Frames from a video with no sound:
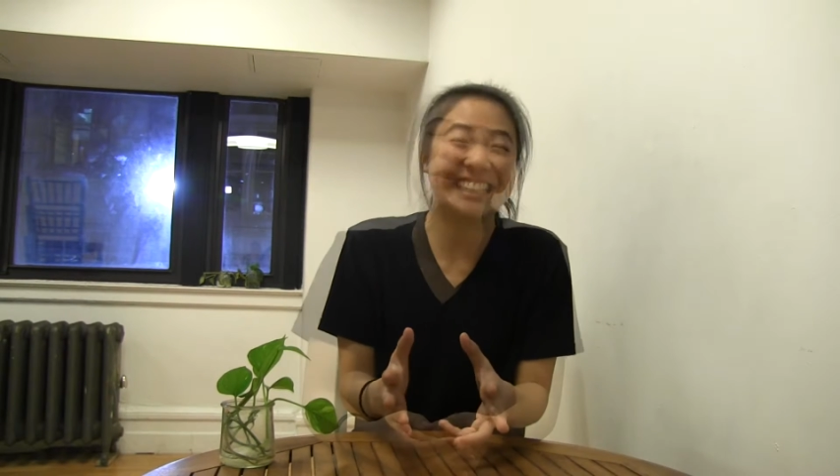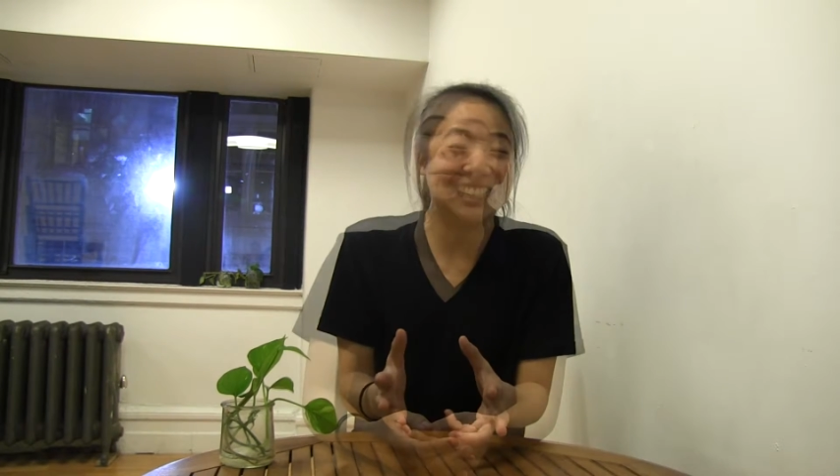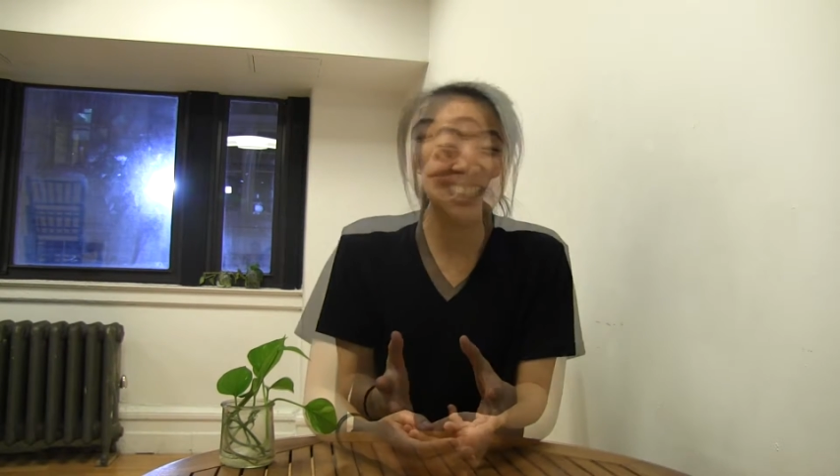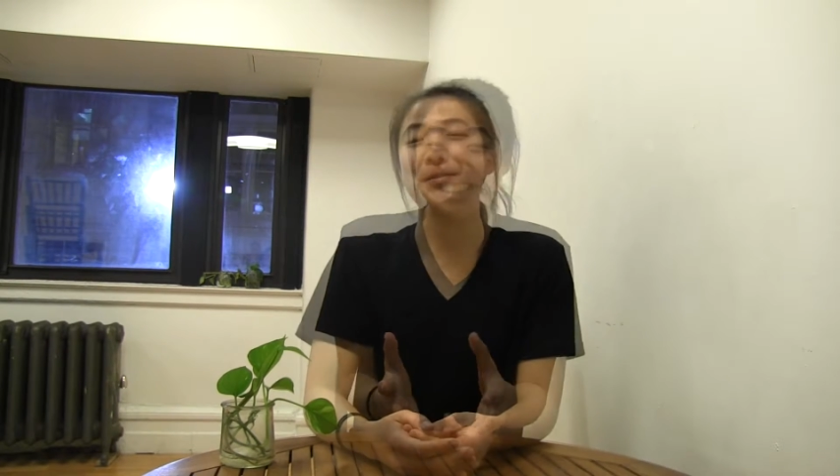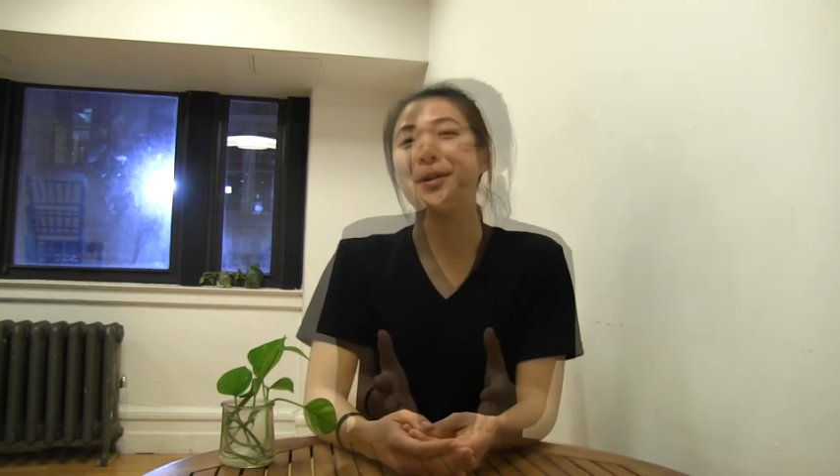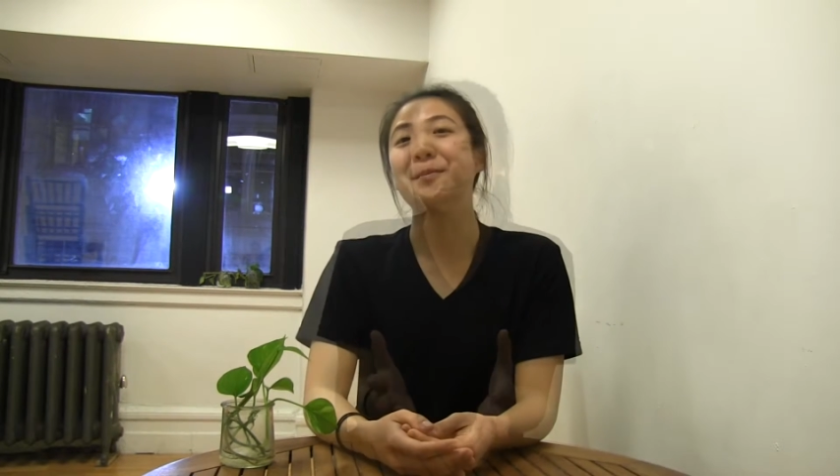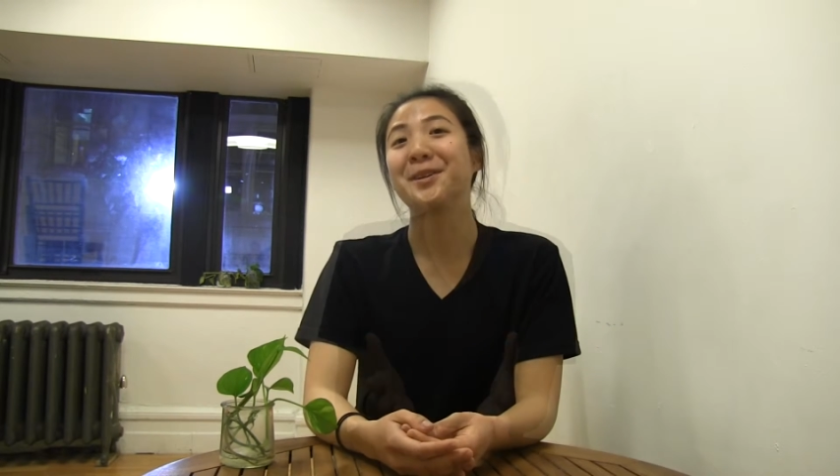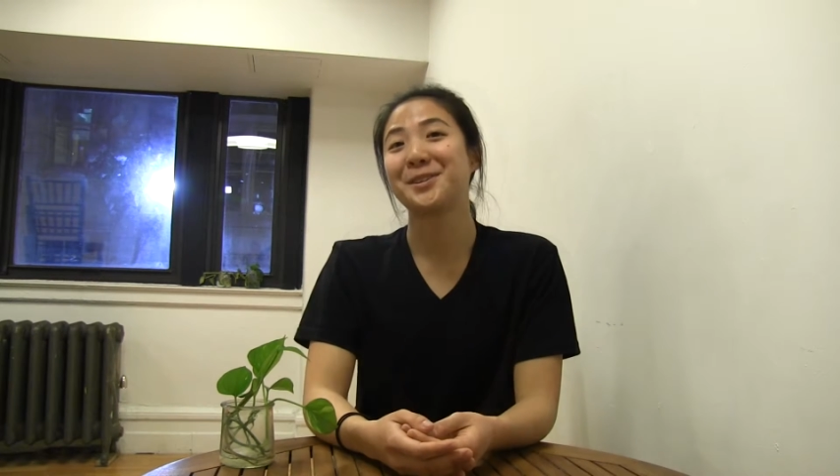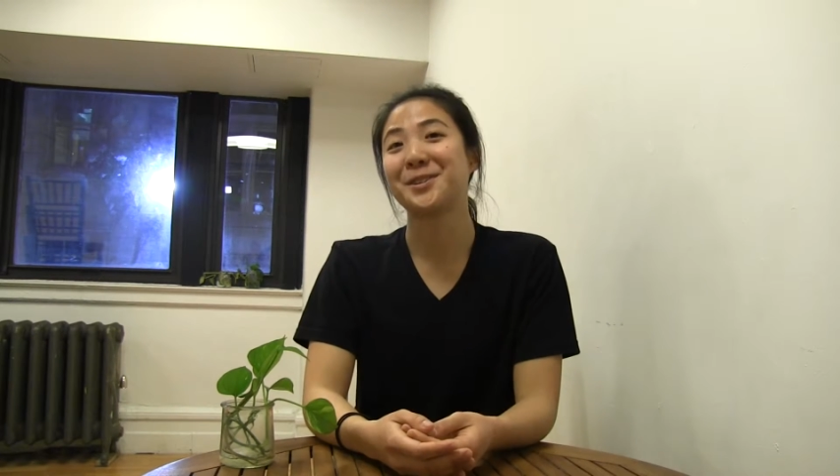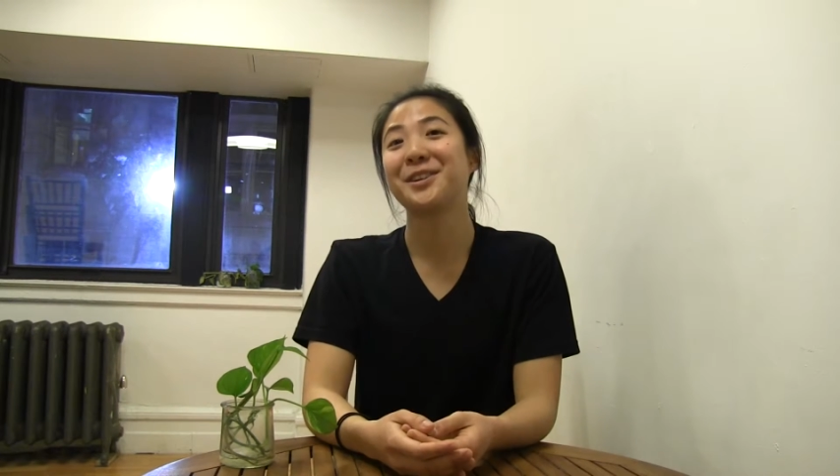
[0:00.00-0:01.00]
It was about
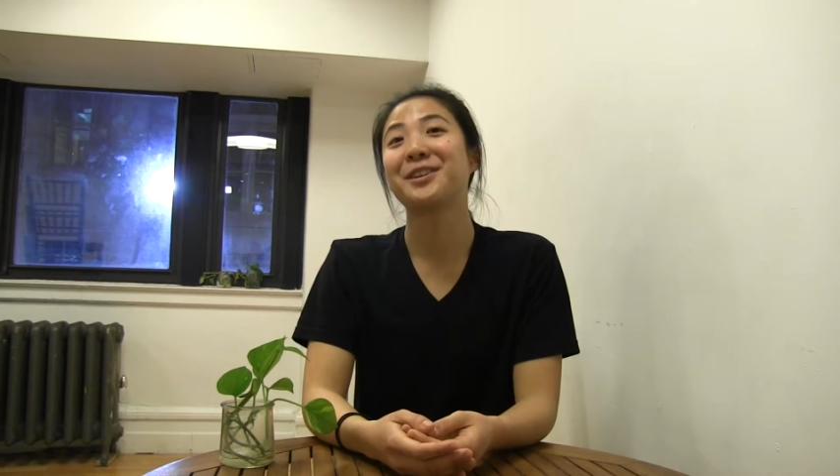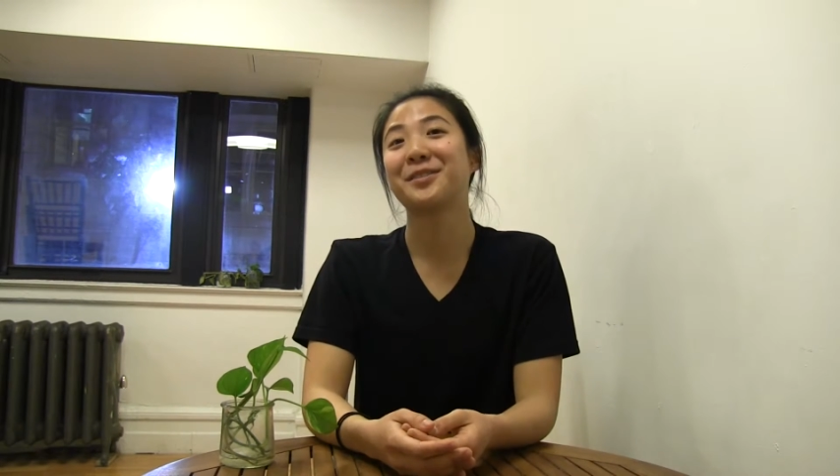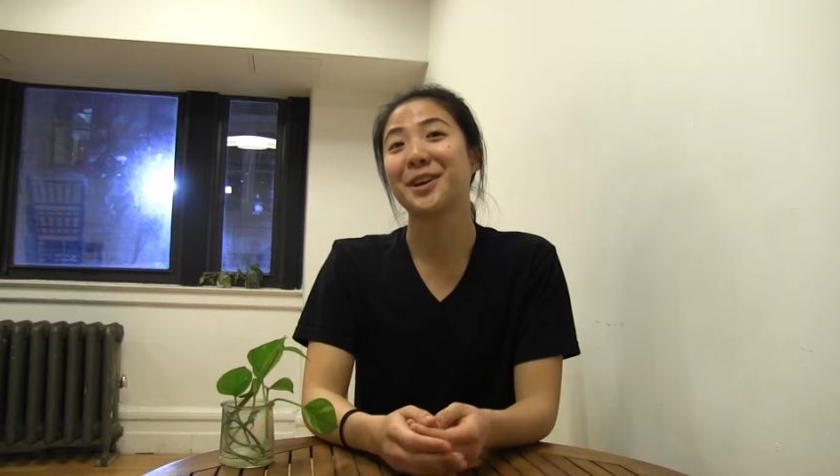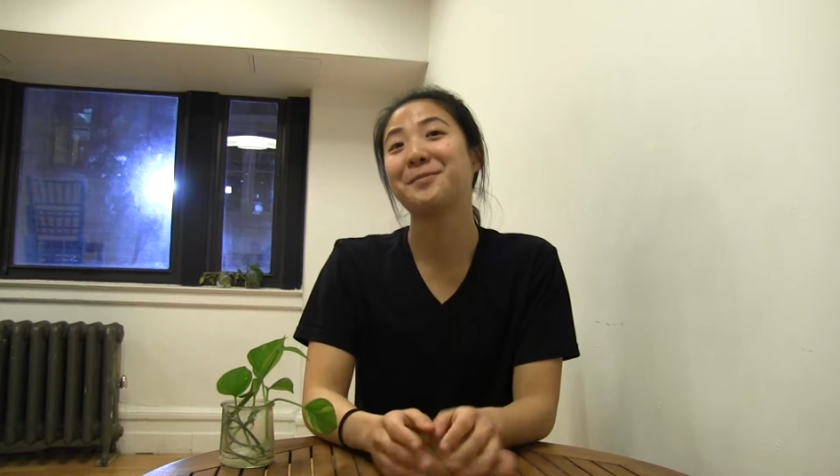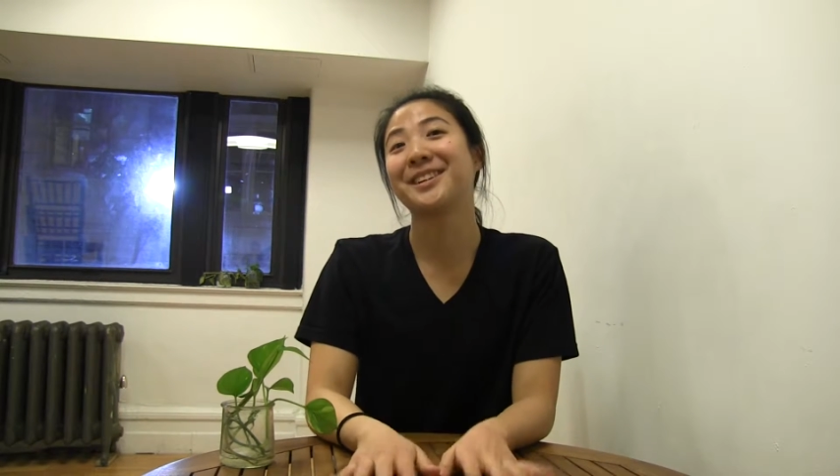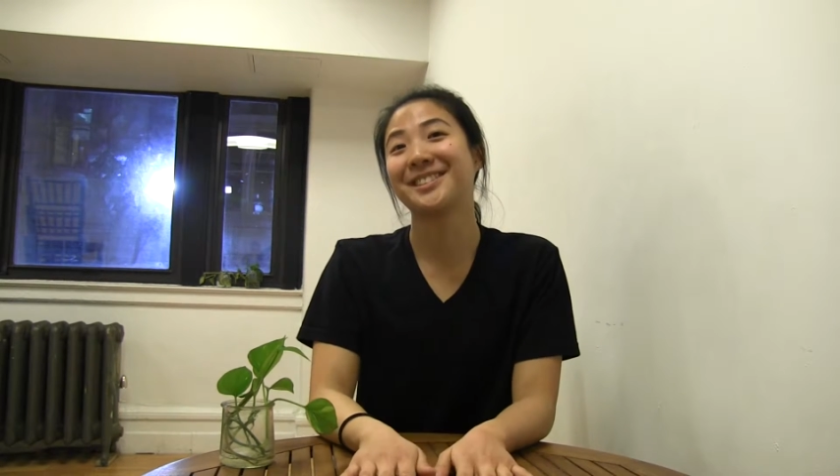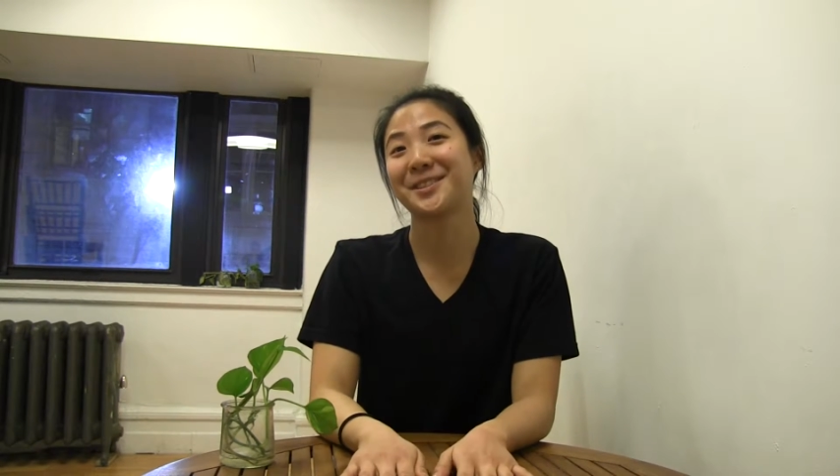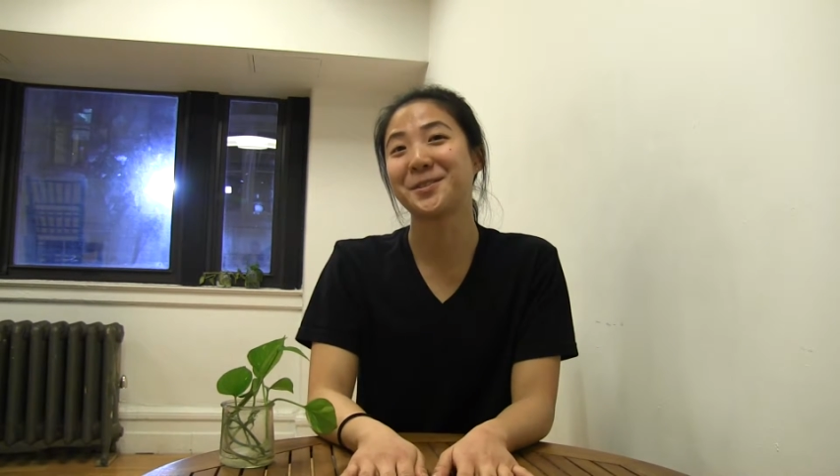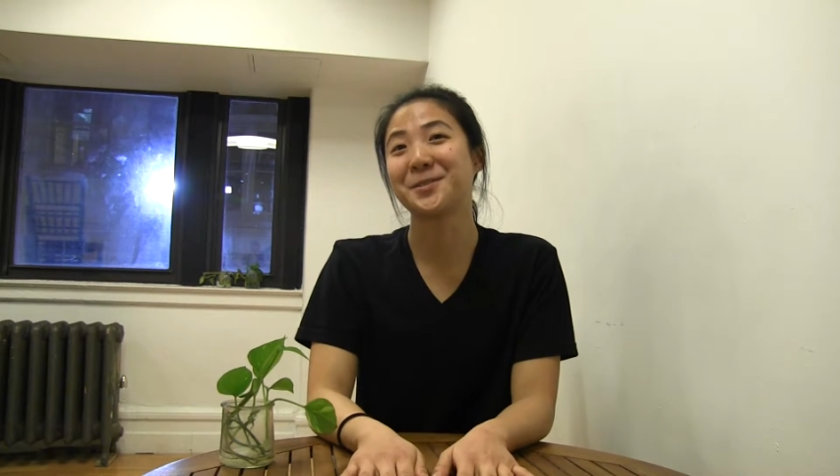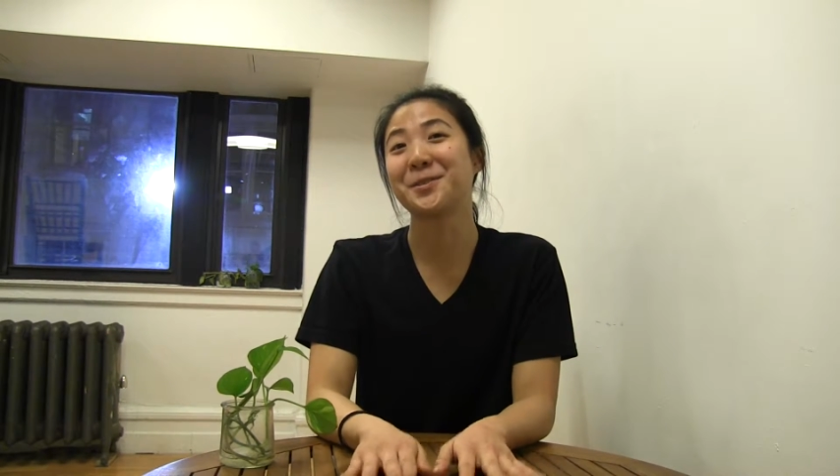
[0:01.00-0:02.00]
my journey of coming
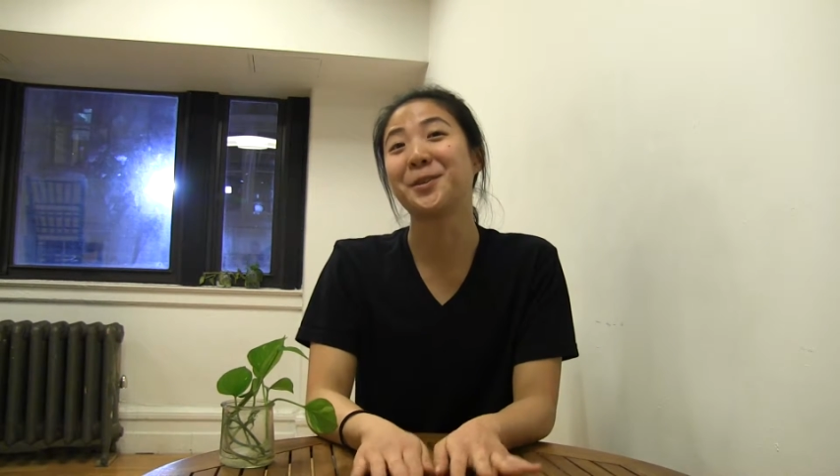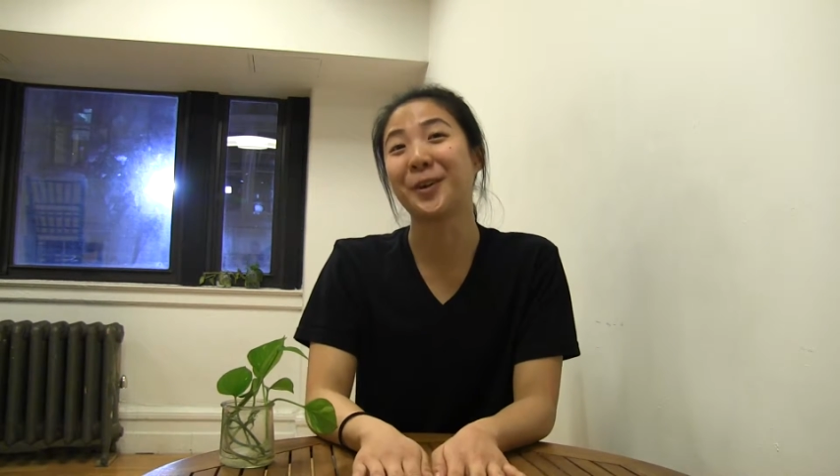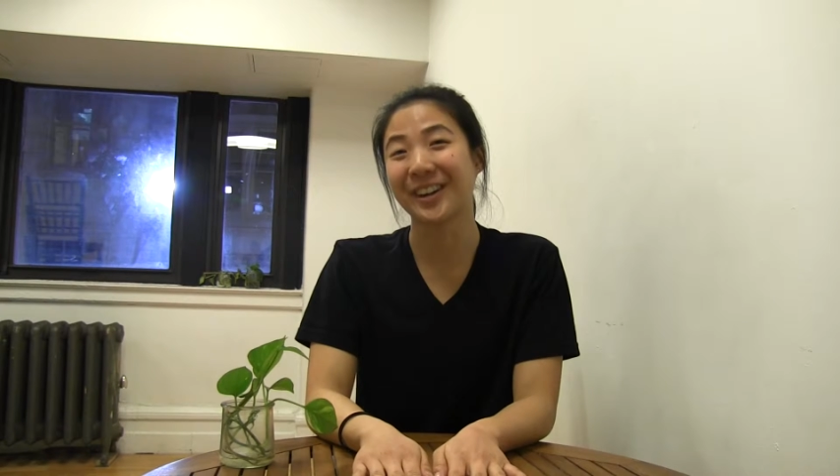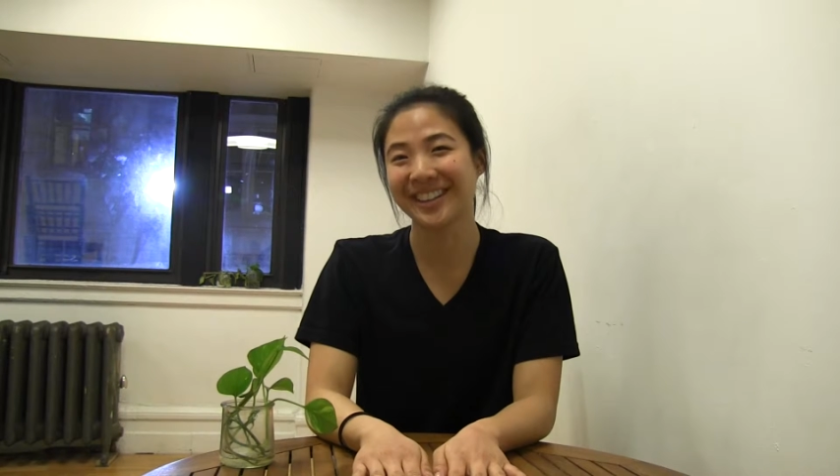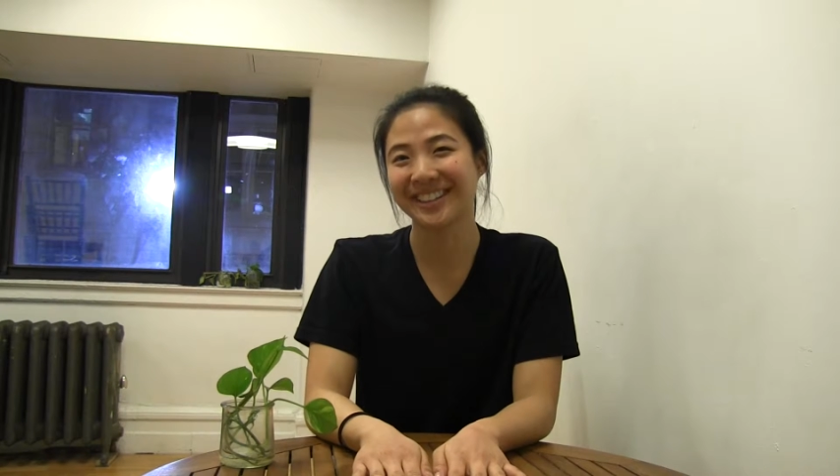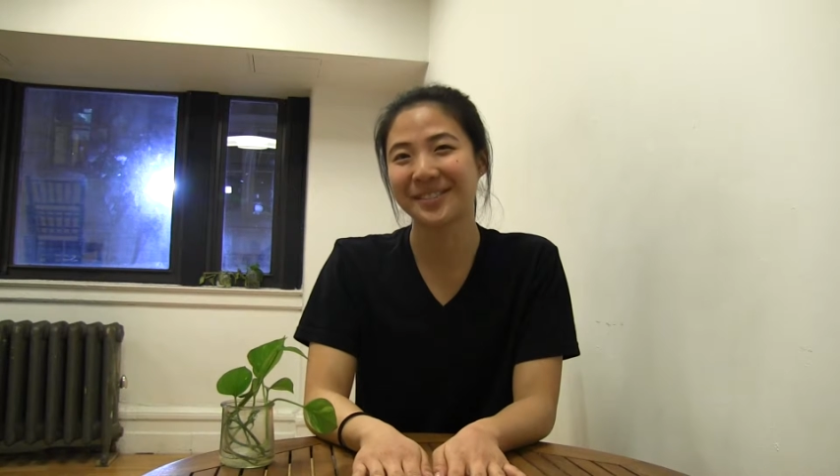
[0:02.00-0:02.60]
to New York